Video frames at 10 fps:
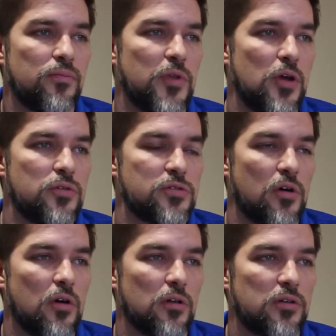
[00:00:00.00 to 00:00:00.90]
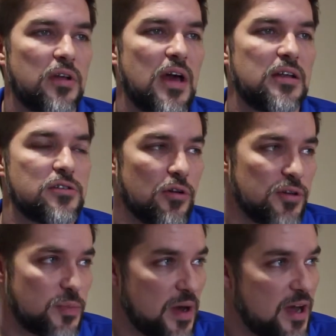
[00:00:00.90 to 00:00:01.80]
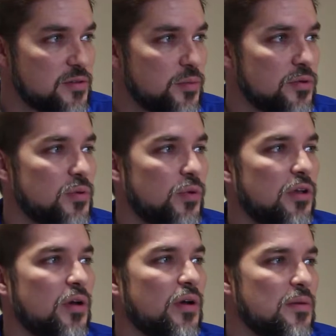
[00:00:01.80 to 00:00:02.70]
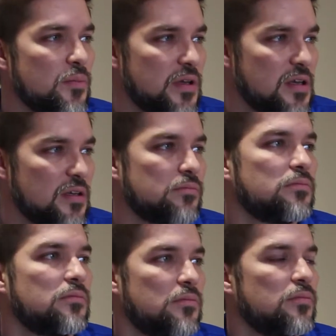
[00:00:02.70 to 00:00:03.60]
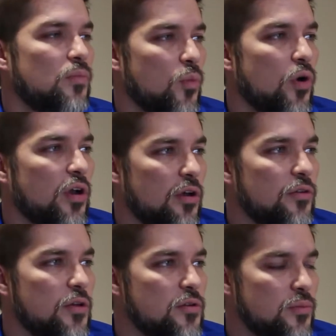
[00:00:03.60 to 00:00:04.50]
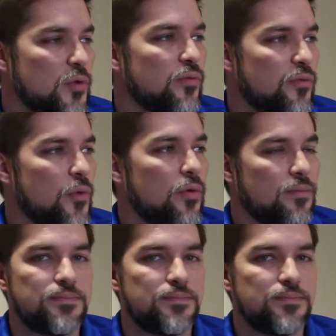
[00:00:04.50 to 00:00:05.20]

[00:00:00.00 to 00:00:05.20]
those are looked at as early as possible so we can go ahead and begin working on those and moving forward.